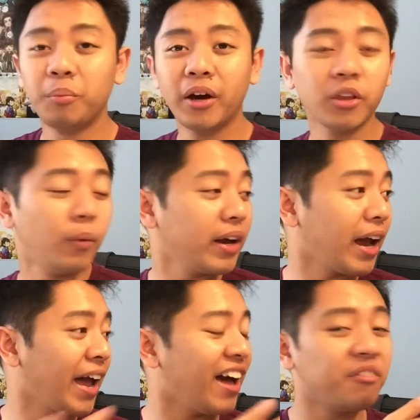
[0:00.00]
Oh, by the way,
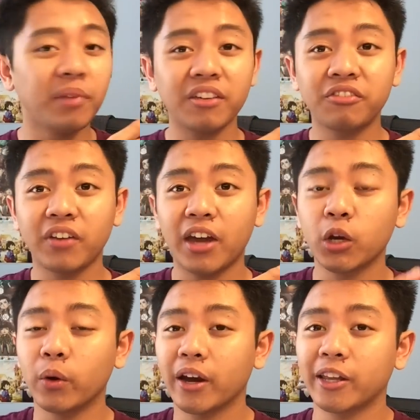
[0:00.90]
I have my fan
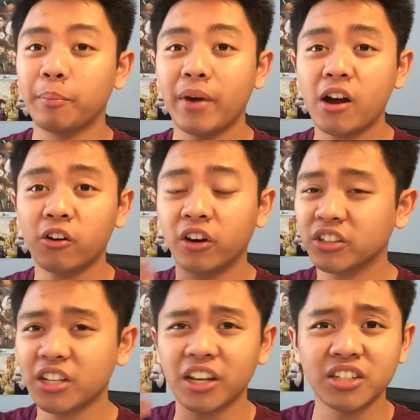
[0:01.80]
going on in the background
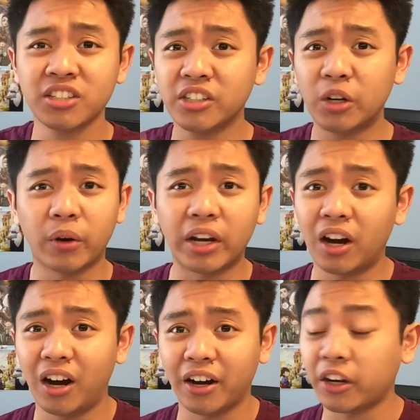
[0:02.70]
because it is searing
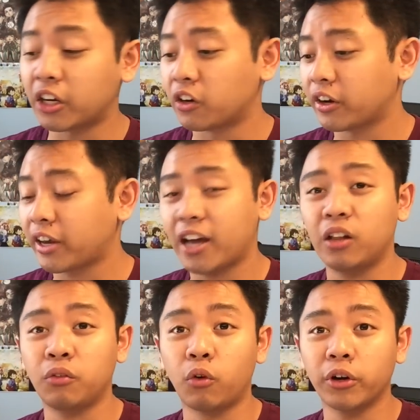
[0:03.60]
hot here in
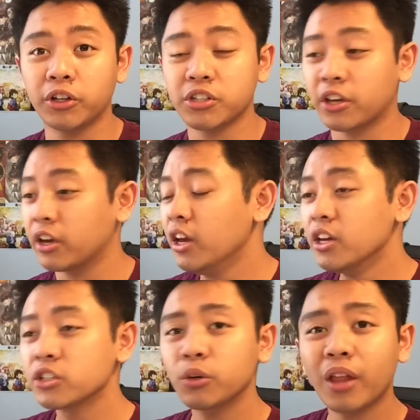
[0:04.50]
California today.
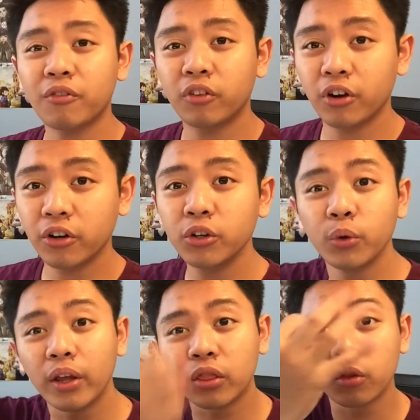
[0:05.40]
So without further
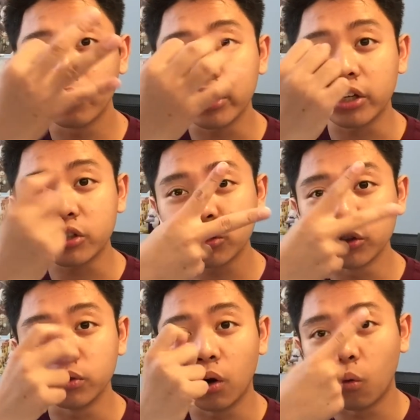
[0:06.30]
ado, in 3,
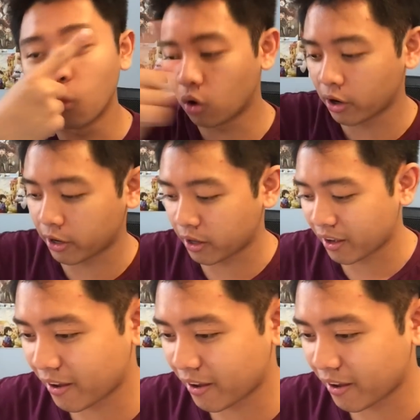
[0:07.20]
2, 1.